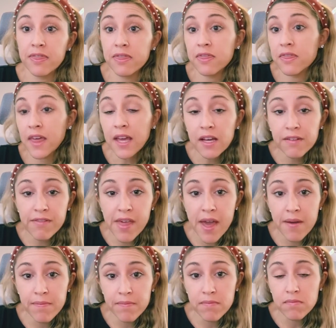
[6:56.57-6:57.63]
Think of
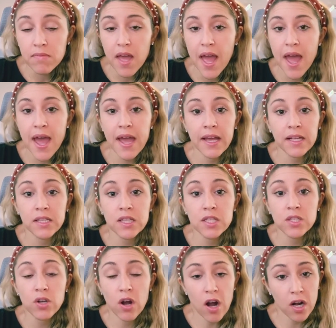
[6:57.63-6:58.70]
them
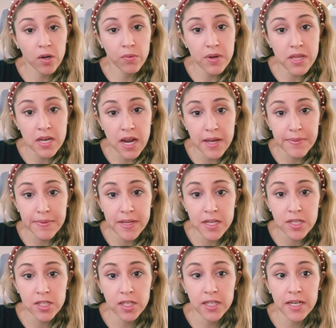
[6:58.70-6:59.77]
and talk with an IP
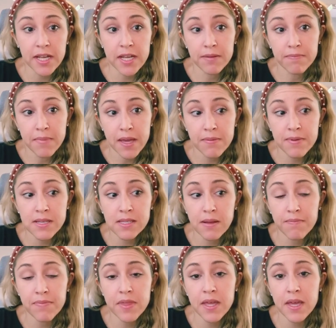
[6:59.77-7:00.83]
attorney. It may be
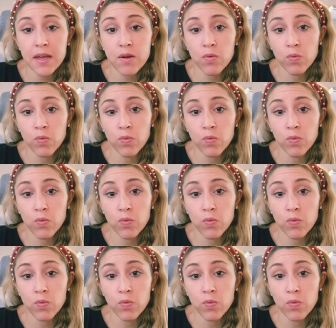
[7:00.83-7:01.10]
something